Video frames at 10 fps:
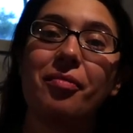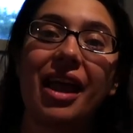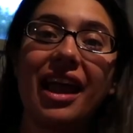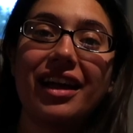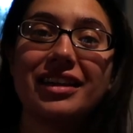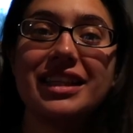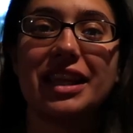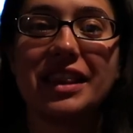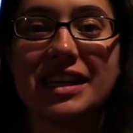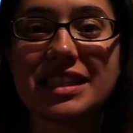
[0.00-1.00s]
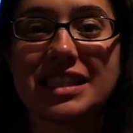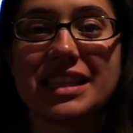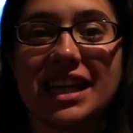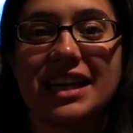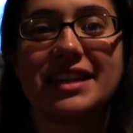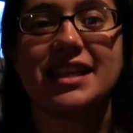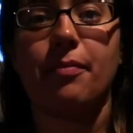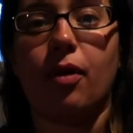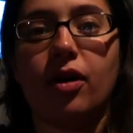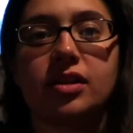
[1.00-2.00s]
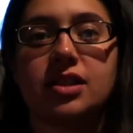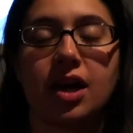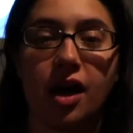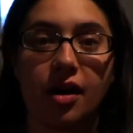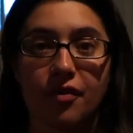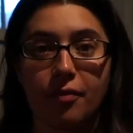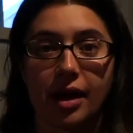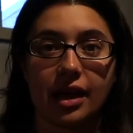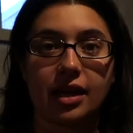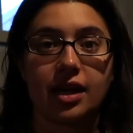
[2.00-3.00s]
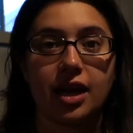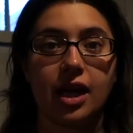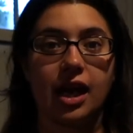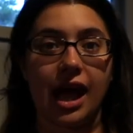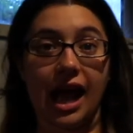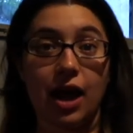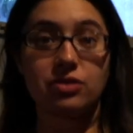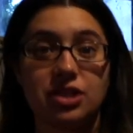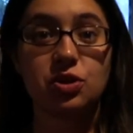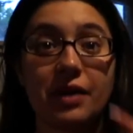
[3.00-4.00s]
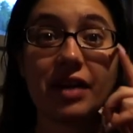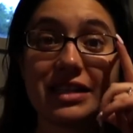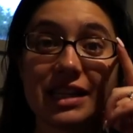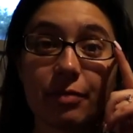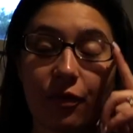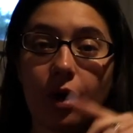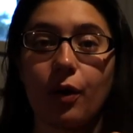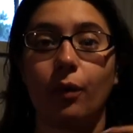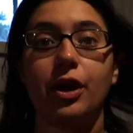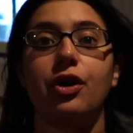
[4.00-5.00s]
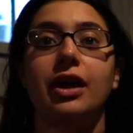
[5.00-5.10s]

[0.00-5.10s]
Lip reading: And this is a part of my house that you have not seen before. We are